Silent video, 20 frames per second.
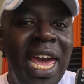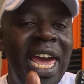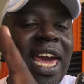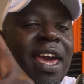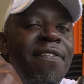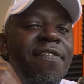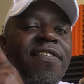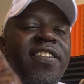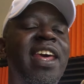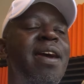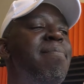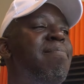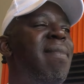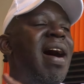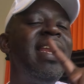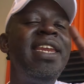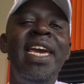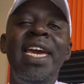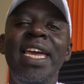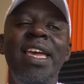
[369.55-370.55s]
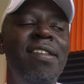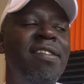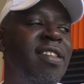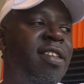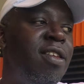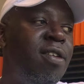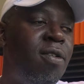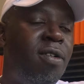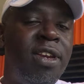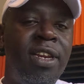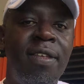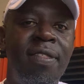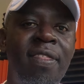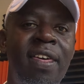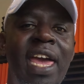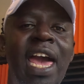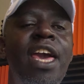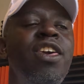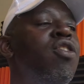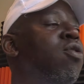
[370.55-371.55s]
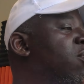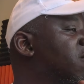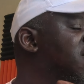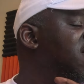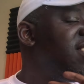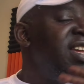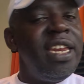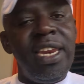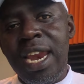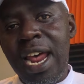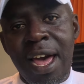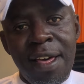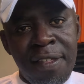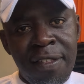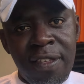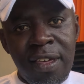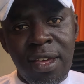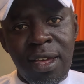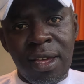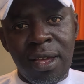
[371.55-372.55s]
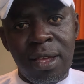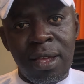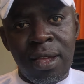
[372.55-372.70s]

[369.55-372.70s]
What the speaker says: If the money is not there, you will see nothing.